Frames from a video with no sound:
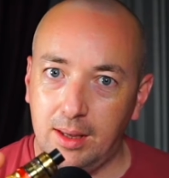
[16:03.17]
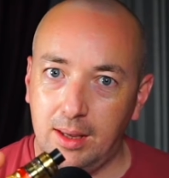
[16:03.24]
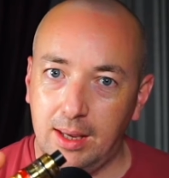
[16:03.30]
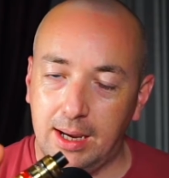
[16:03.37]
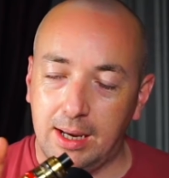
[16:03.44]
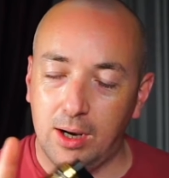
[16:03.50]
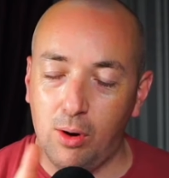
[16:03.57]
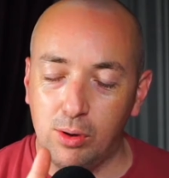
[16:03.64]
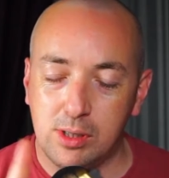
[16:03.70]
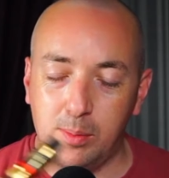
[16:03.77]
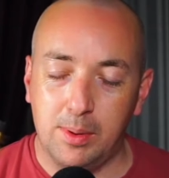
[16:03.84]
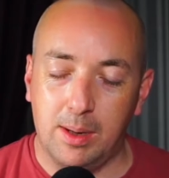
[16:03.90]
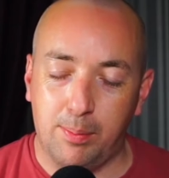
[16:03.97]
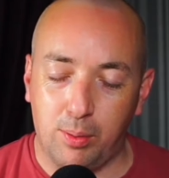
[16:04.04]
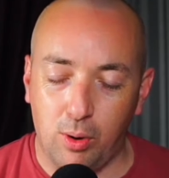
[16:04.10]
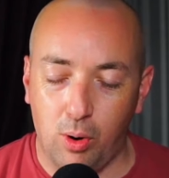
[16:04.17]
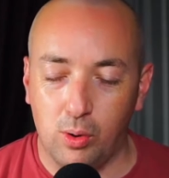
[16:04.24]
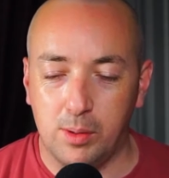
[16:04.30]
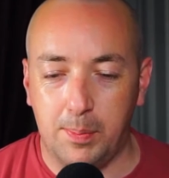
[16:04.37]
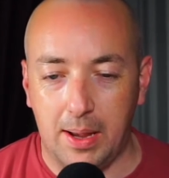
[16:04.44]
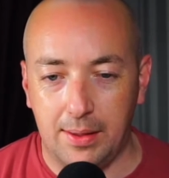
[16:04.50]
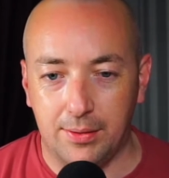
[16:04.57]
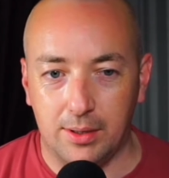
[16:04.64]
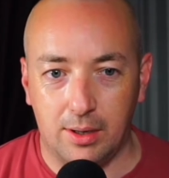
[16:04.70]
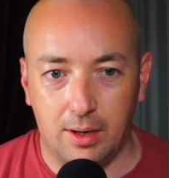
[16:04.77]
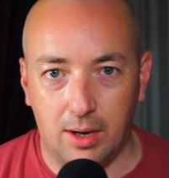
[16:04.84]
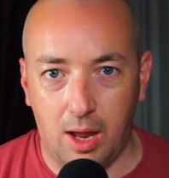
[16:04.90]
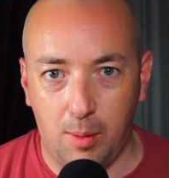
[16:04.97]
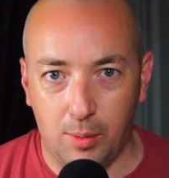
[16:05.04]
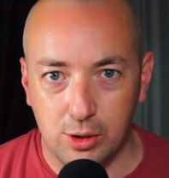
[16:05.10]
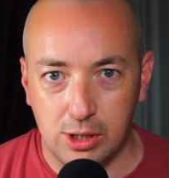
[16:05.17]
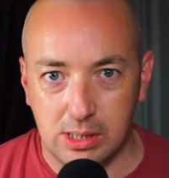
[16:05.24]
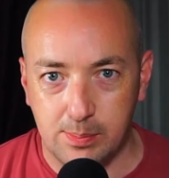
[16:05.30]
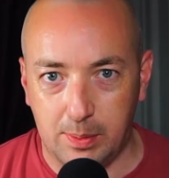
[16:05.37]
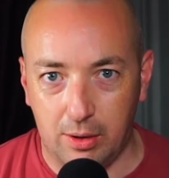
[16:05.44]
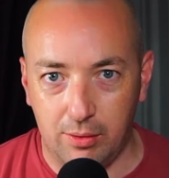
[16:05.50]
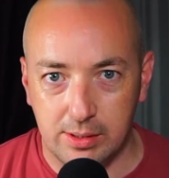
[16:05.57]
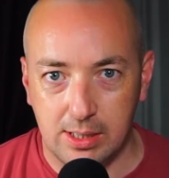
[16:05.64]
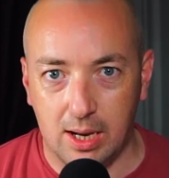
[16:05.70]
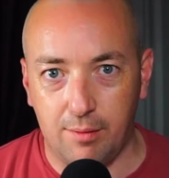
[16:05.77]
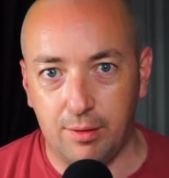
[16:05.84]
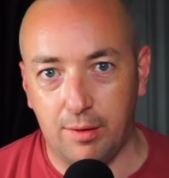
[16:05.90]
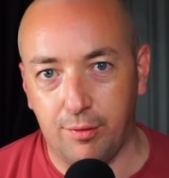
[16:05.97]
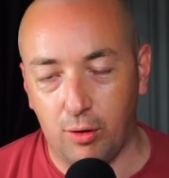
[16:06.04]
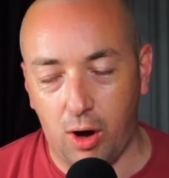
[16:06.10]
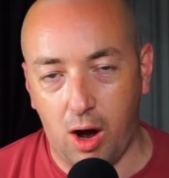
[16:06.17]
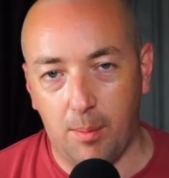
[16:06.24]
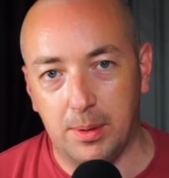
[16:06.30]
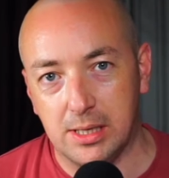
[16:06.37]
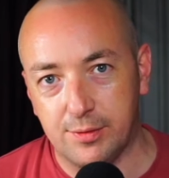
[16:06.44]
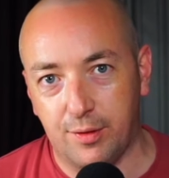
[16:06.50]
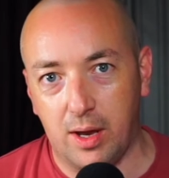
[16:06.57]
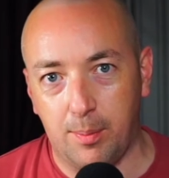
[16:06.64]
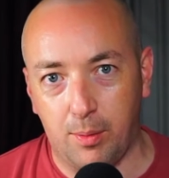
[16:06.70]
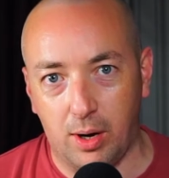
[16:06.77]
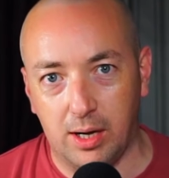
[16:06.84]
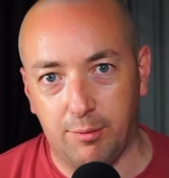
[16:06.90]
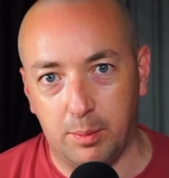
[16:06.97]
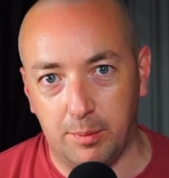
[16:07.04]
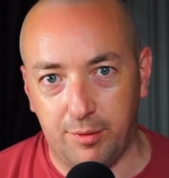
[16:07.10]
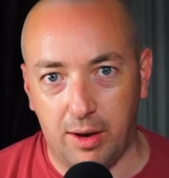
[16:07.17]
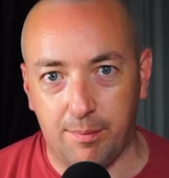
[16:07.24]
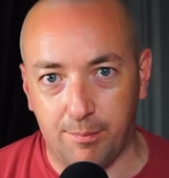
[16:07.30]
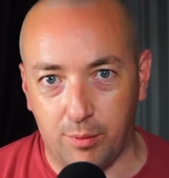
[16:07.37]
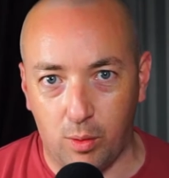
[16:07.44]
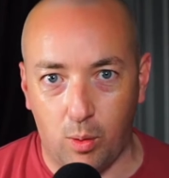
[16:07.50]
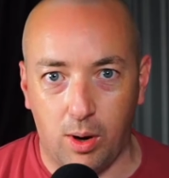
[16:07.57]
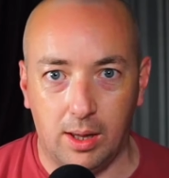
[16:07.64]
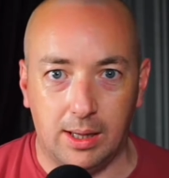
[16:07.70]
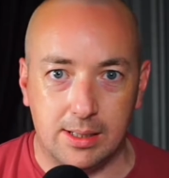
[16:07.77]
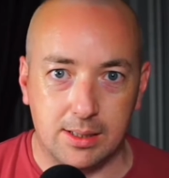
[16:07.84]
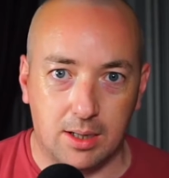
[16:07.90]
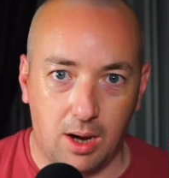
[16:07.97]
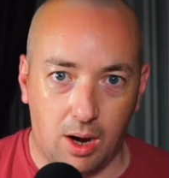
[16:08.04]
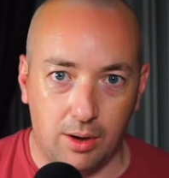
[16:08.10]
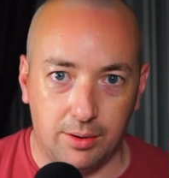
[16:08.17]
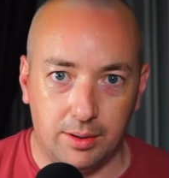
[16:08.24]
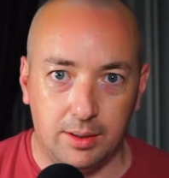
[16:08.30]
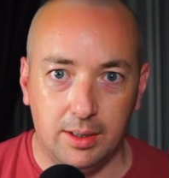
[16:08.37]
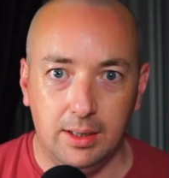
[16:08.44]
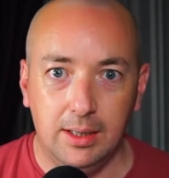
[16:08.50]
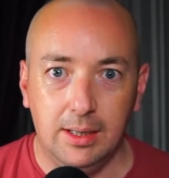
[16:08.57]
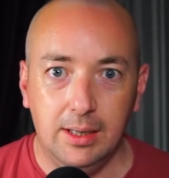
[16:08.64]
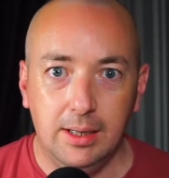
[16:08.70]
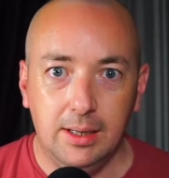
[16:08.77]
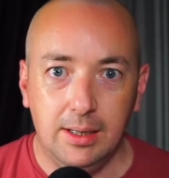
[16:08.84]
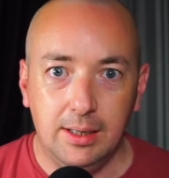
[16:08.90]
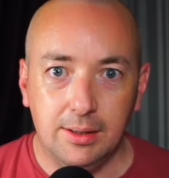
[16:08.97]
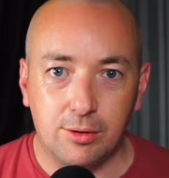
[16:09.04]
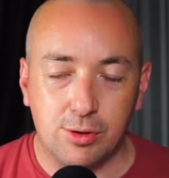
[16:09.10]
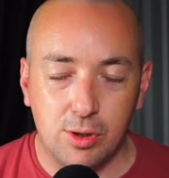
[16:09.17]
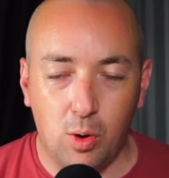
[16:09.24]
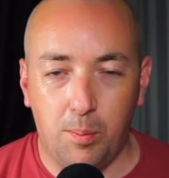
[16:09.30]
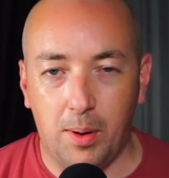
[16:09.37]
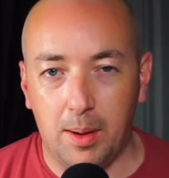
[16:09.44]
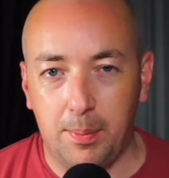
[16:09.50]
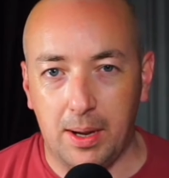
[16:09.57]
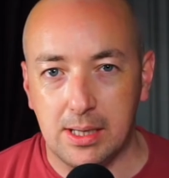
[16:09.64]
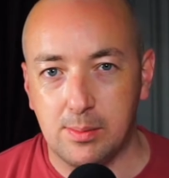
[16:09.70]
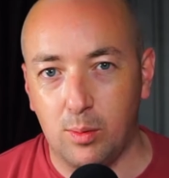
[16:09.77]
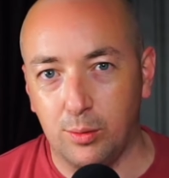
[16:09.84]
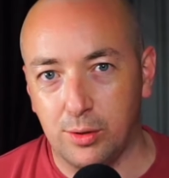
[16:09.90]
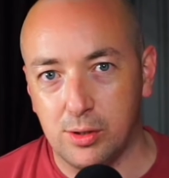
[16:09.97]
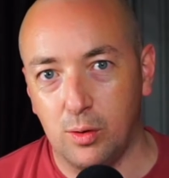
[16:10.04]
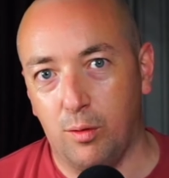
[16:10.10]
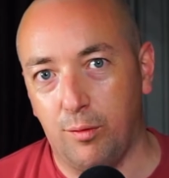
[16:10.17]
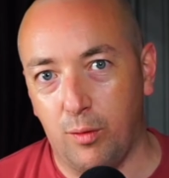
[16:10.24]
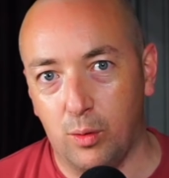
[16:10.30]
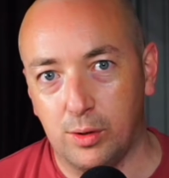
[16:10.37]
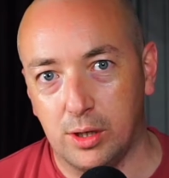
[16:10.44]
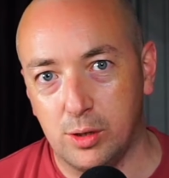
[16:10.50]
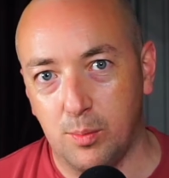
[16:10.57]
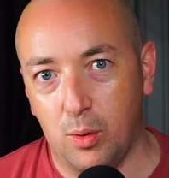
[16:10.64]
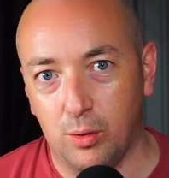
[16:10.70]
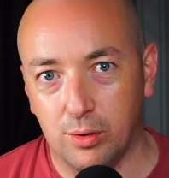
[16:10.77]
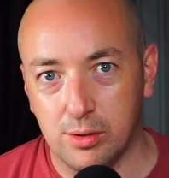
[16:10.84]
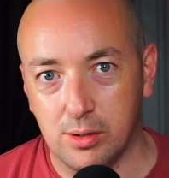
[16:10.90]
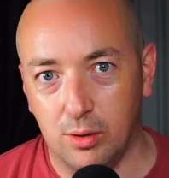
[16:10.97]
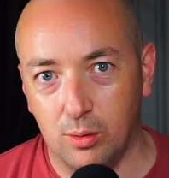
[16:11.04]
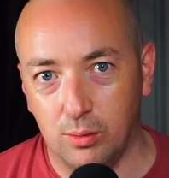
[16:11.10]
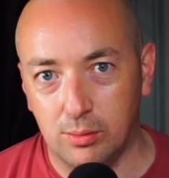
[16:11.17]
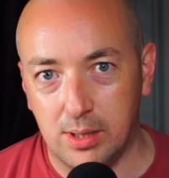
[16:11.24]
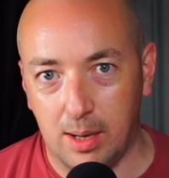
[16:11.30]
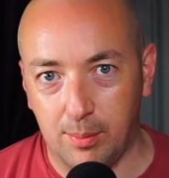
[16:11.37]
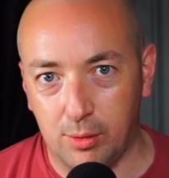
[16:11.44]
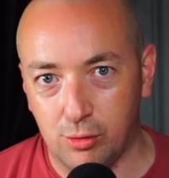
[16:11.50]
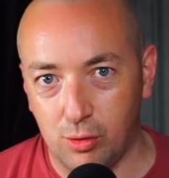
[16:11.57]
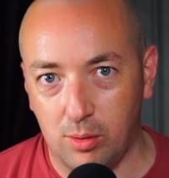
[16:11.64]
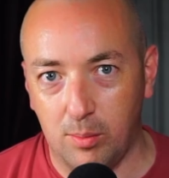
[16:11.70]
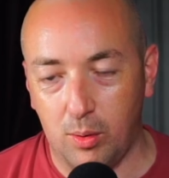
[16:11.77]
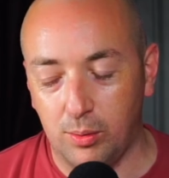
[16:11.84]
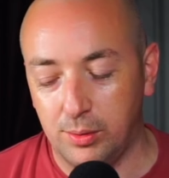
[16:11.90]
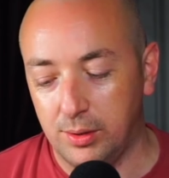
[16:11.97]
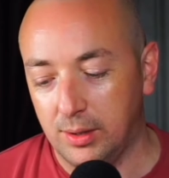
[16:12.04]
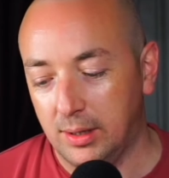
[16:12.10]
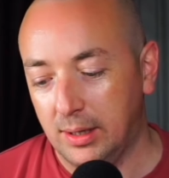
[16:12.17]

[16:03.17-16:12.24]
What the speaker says: It can also be a pro depending on how much experience you have. If you're a hobbyist vapor and you've been vaping for a while, it's a con. There's no bypass mode, there's no voltage mode, there's no temp control mode.